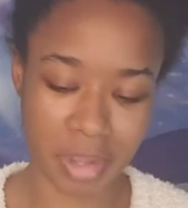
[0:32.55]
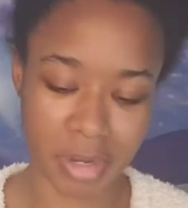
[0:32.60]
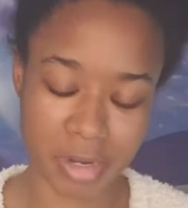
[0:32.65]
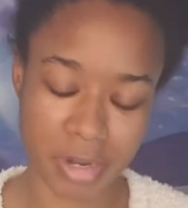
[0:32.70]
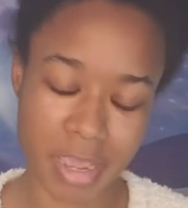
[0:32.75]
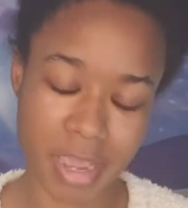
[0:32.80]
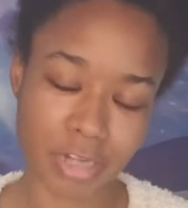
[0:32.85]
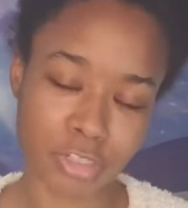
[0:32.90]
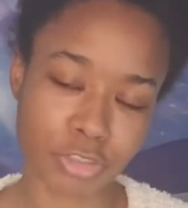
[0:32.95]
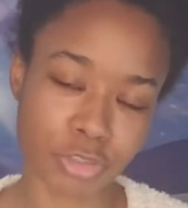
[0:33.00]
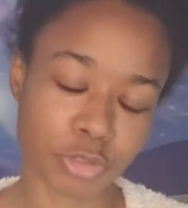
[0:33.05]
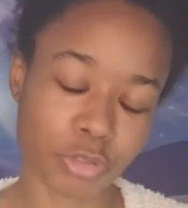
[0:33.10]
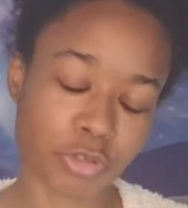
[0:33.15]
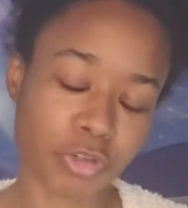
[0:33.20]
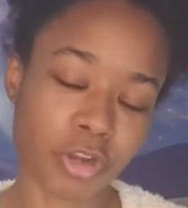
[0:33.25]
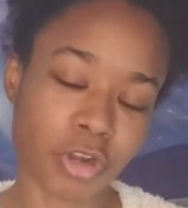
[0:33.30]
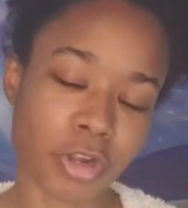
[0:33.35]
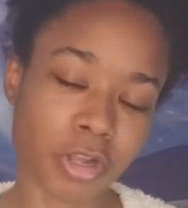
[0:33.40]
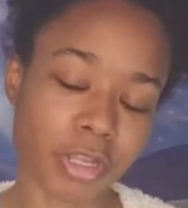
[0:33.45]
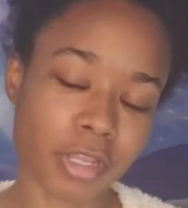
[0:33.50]
natural
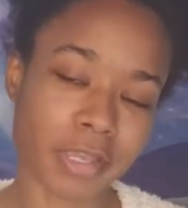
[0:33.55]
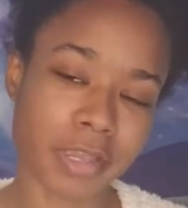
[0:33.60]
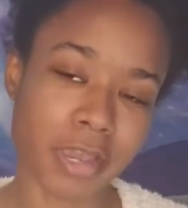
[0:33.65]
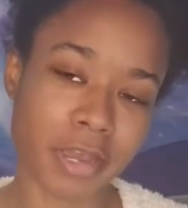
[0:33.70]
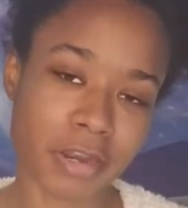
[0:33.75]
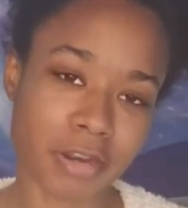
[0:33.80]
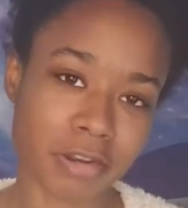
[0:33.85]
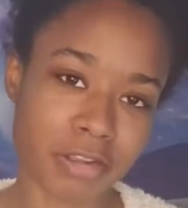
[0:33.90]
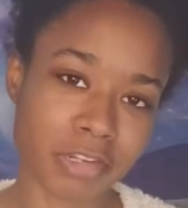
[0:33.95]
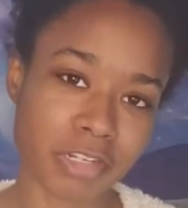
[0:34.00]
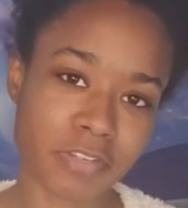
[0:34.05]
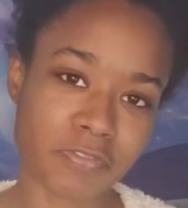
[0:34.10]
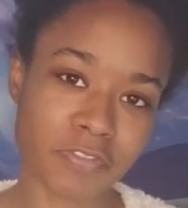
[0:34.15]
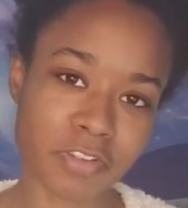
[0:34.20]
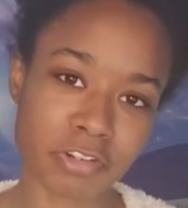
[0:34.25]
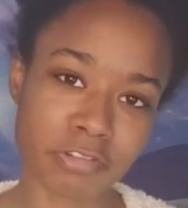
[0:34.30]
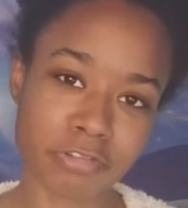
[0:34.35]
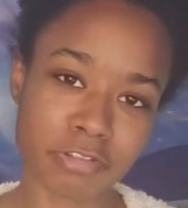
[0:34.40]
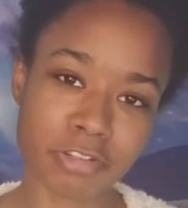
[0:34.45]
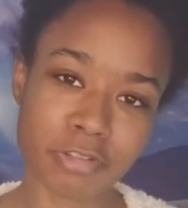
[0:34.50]
curly-headed
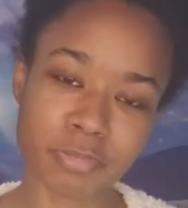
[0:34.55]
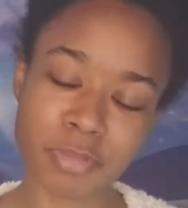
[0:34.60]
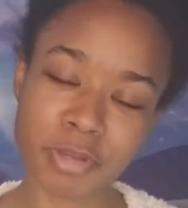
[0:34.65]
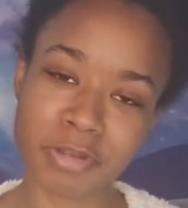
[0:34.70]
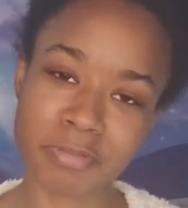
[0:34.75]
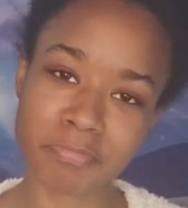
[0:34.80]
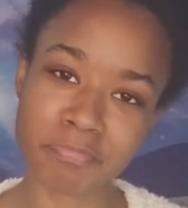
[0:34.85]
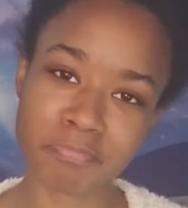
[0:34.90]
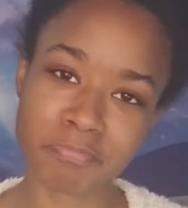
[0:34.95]
individuals, but